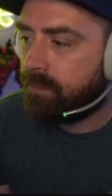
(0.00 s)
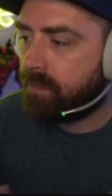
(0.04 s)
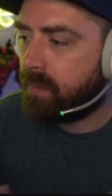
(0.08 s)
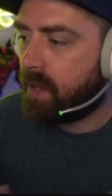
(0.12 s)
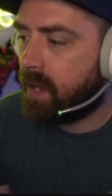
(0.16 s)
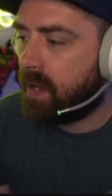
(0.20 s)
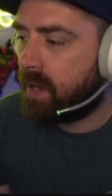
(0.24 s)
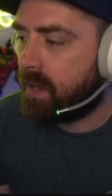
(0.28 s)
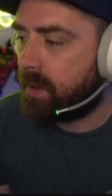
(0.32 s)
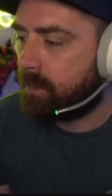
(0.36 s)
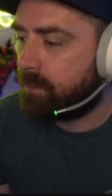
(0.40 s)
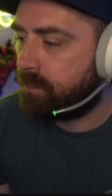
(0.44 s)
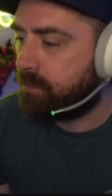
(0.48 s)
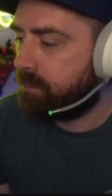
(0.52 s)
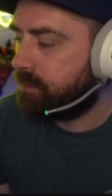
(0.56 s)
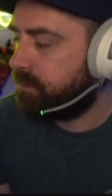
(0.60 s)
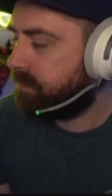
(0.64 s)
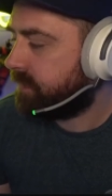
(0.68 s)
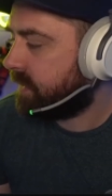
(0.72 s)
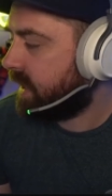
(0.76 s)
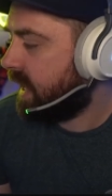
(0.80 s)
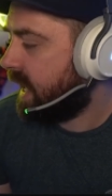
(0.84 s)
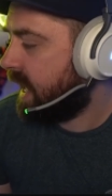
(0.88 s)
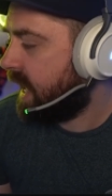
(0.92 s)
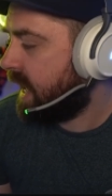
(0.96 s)
Um,
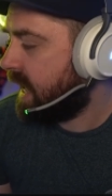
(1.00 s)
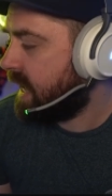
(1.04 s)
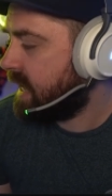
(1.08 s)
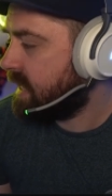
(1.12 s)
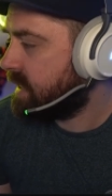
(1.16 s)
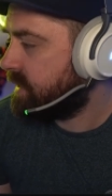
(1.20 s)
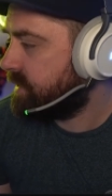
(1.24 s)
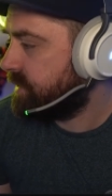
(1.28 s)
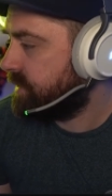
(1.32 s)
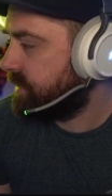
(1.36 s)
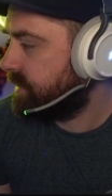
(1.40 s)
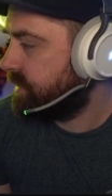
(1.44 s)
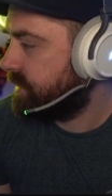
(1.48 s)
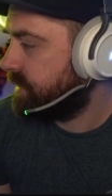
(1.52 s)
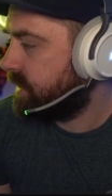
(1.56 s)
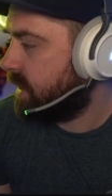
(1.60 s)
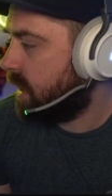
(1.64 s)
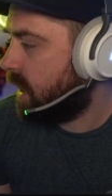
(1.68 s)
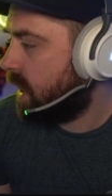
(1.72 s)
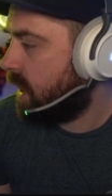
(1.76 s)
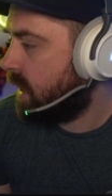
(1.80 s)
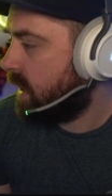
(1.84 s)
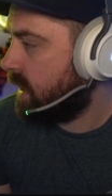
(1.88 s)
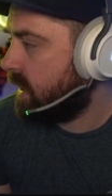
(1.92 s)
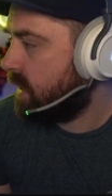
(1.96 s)
and
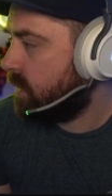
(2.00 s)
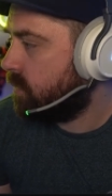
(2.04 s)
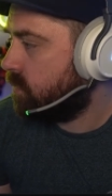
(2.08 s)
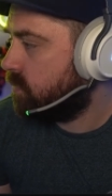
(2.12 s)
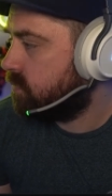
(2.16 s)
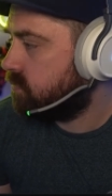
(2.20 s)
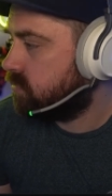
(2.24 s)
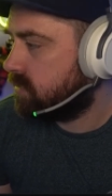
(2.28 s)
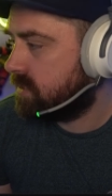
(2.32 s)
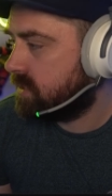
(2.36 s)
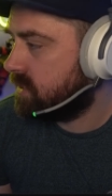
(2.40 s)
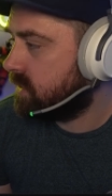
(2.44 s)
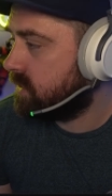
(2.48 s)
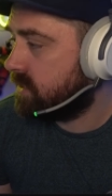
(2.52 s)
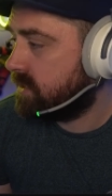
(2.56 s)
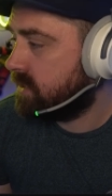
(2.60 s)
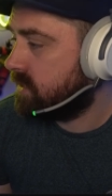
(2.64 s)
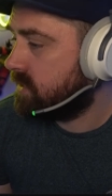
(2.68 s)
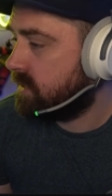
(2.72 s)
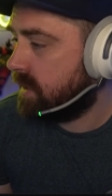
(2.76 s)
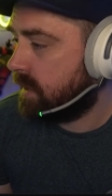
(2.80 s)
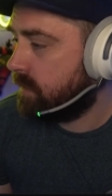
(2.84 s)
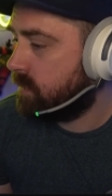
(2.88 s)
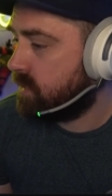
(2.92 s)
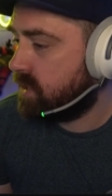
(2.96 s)
I
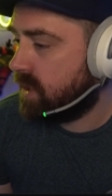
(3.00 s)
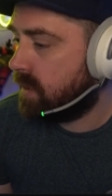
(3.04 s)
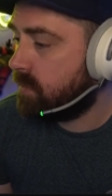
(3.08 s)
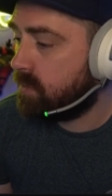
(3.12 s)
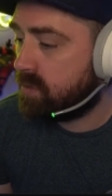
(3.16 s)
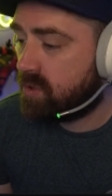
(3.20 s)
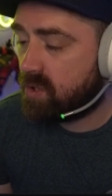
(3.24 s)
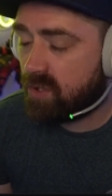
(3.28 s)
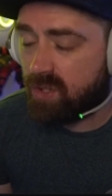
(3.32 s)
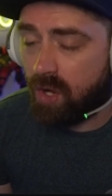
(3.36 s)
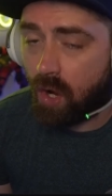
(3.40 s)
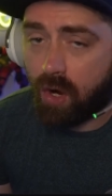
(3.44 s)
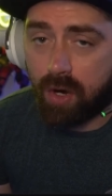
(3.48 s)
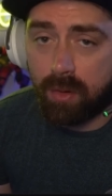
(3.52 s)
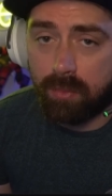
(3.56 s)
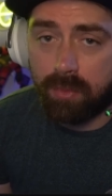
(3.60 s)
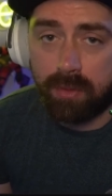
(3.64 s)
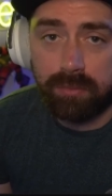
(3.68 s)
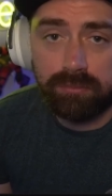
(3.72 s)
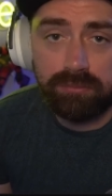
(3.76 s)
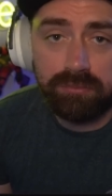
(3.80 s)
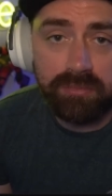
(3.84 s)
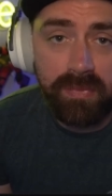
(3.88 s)
they were they were just horrible.